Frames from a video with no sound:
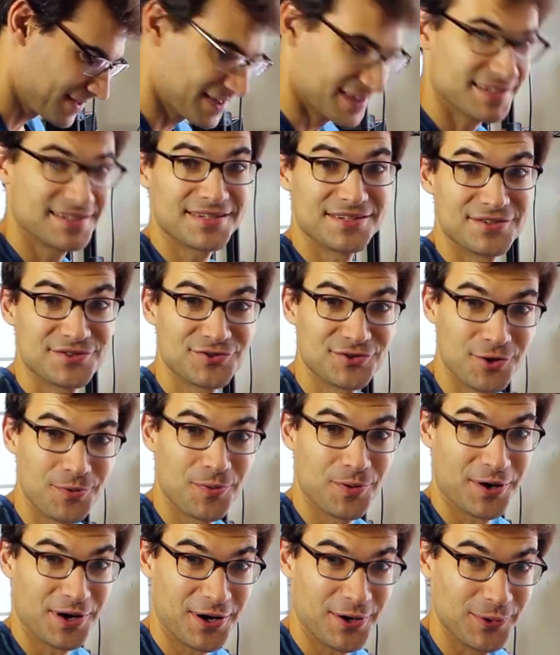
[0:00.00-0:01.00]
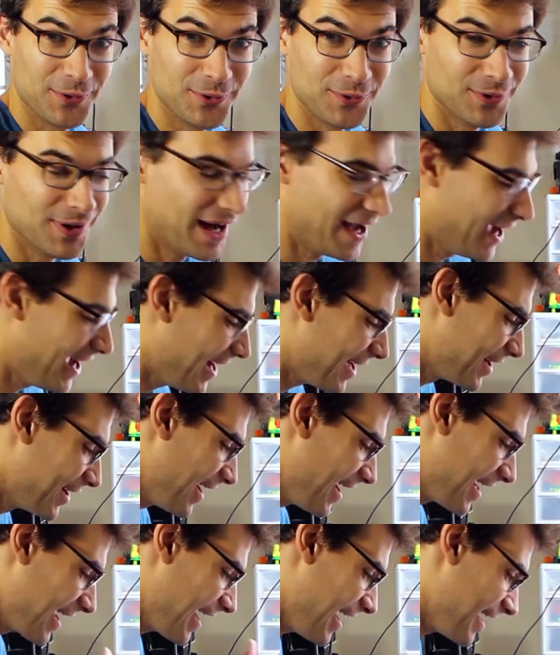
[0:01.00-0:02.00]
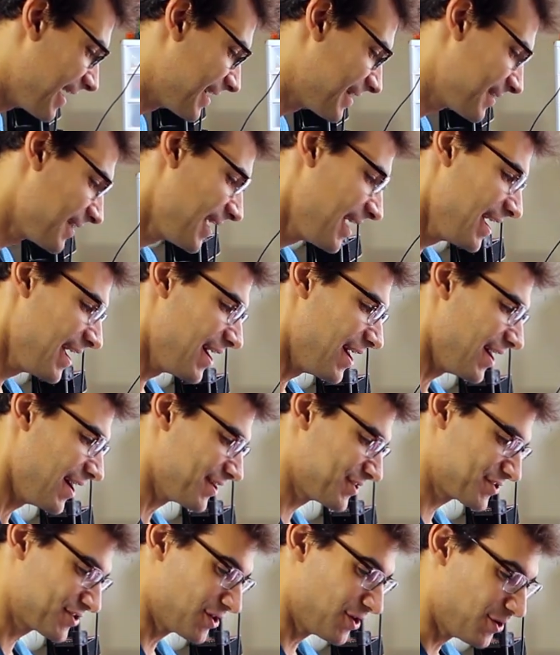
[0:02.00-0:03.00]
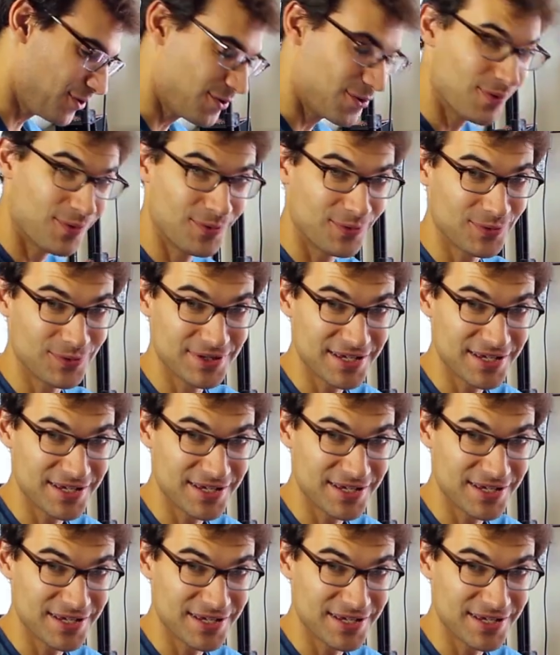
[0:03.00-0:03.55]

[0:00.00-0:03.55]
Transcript: is super cool. So